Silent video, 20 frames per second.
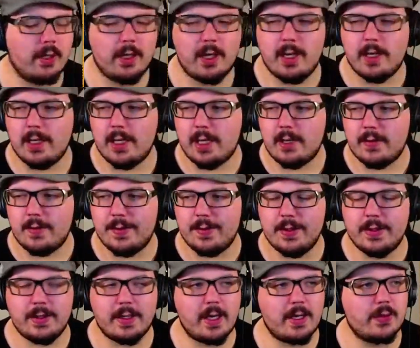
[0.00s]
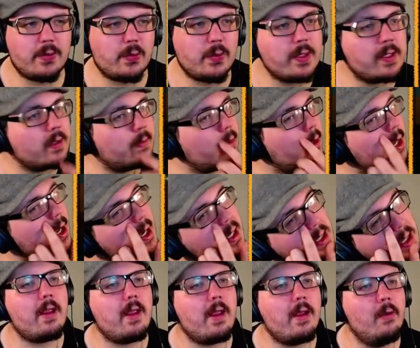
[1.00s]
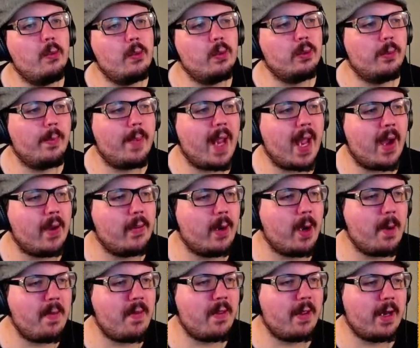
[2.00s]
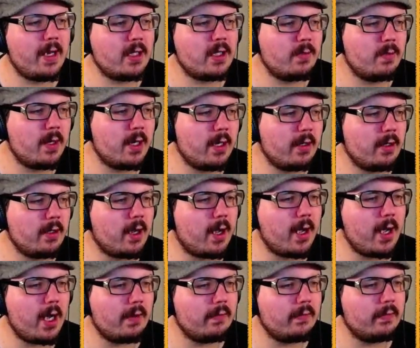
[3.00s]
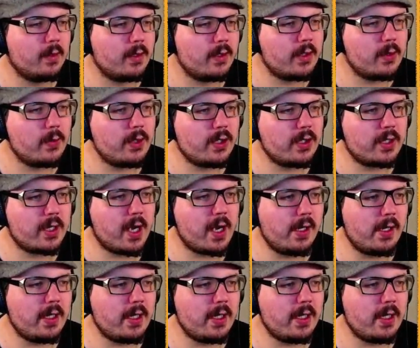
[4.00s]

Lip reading: And now that this has resupplied, it will power up in the next minute and a half. So we just kind of need